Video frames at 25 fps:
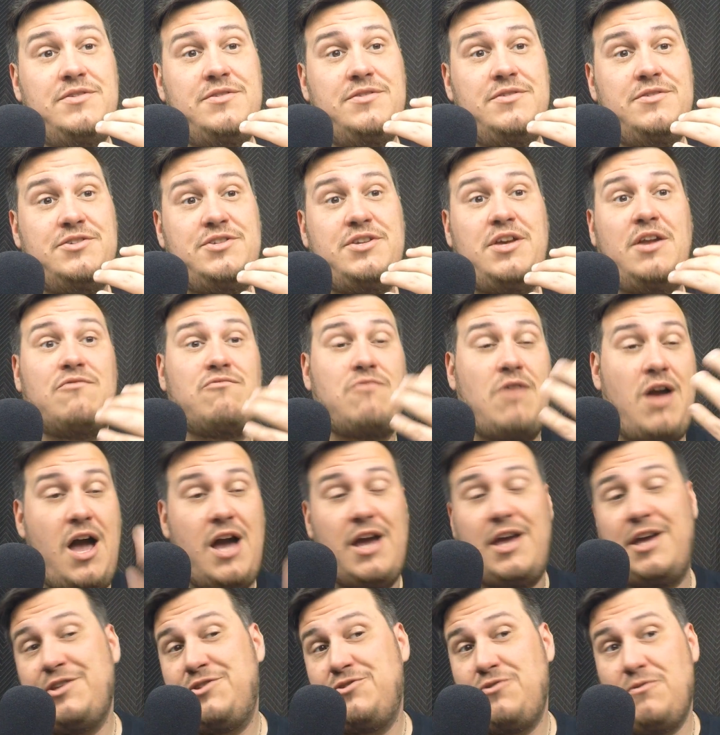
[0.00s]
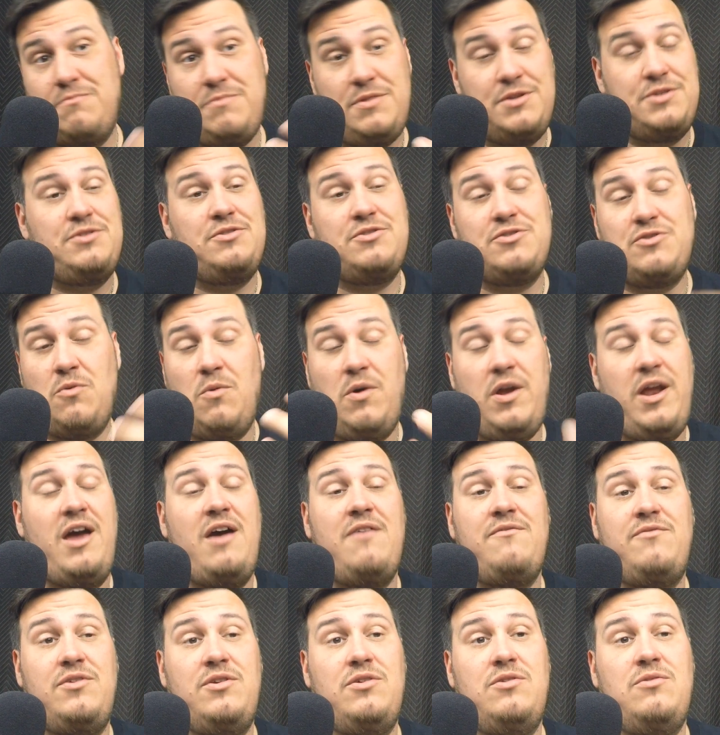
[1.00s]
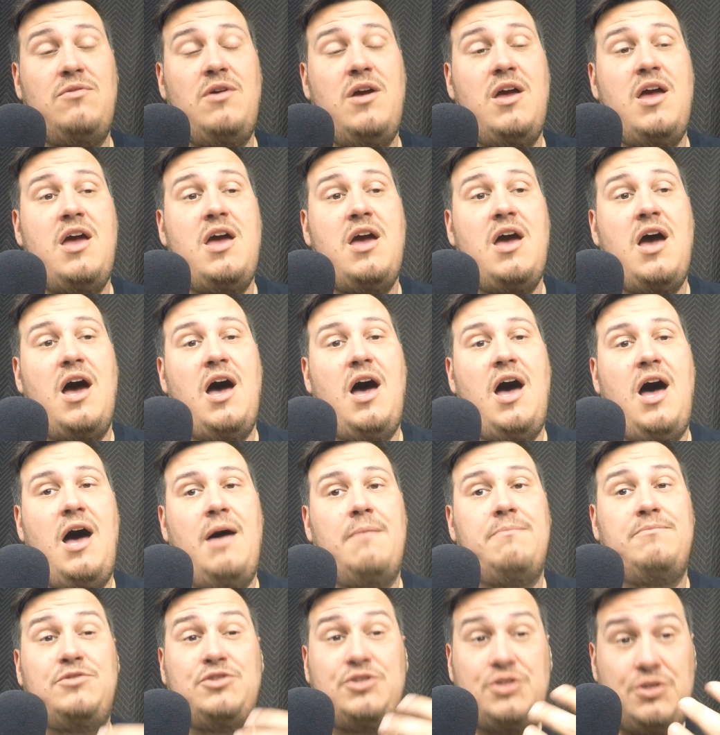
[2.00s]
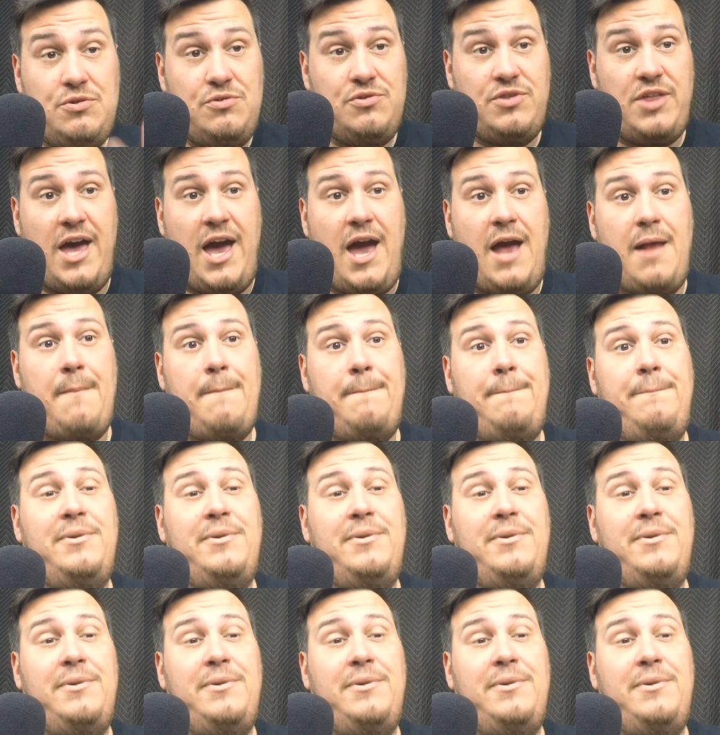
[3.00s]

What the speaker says: set of rockets or missiles or what have you, do that.